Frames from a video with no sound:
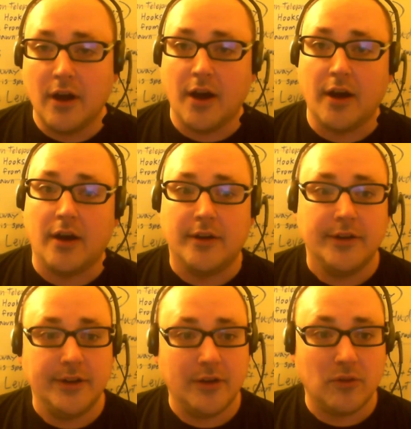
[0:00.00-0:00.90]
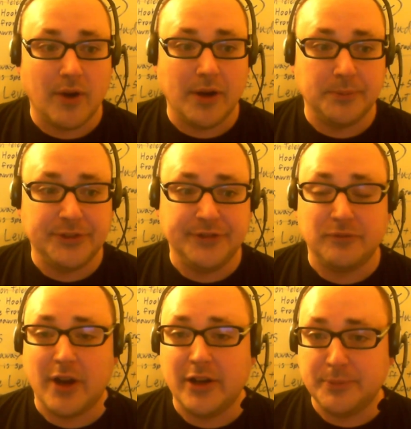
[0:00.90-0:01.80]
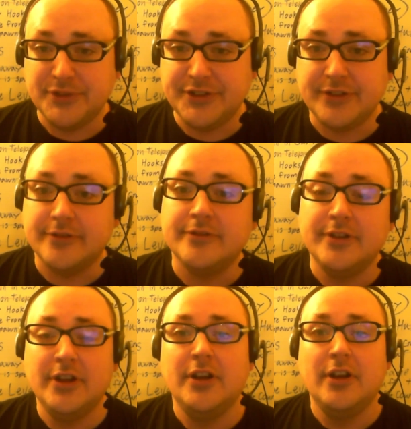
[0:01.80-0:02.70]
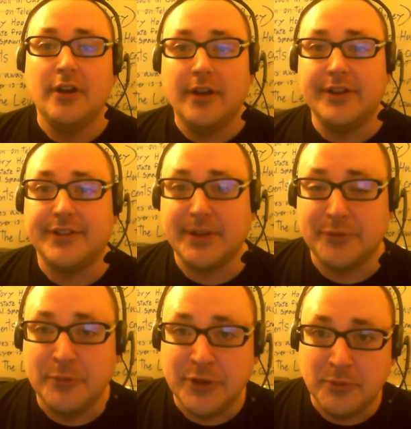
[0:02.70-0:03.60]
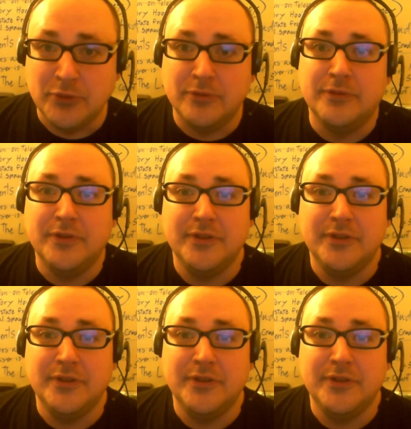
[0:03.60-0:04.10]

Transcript: right up until it's time for me to move.